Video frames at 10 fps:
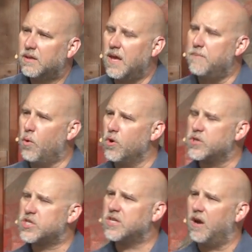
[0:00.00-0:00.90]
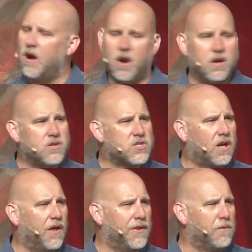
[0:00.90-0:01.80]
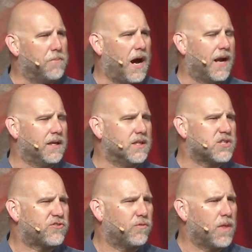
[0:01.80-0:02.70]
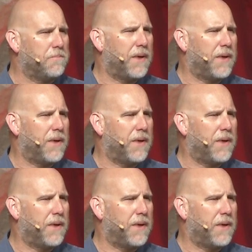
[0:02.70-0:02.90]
they bore scars on their bodies from the